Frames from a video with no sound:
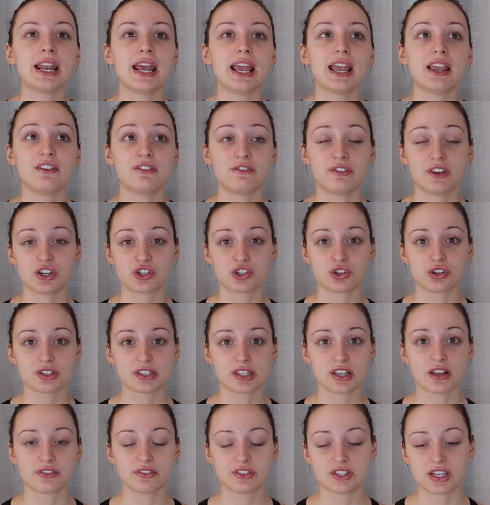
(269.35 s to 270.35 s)
a facial
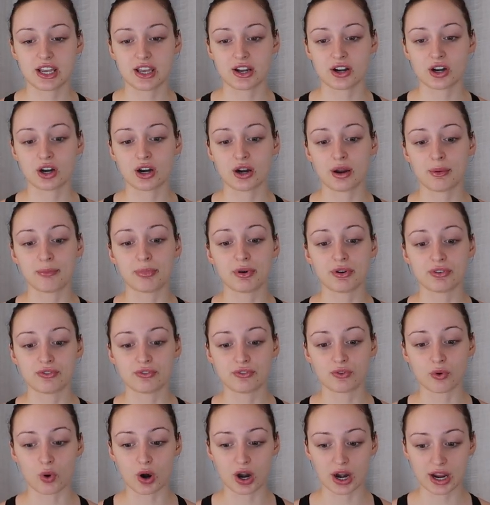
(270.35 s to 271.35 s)
self-tanner
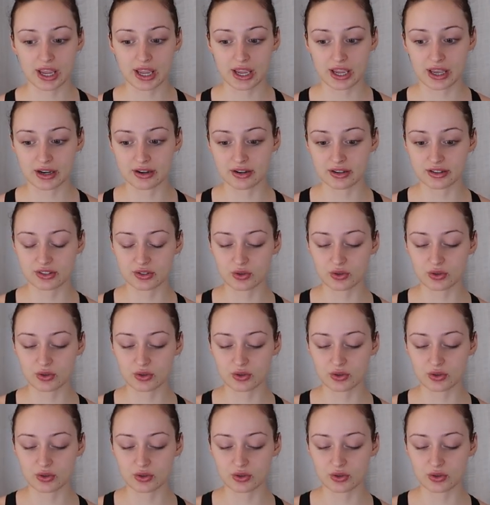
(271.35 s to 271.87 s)
beforehand,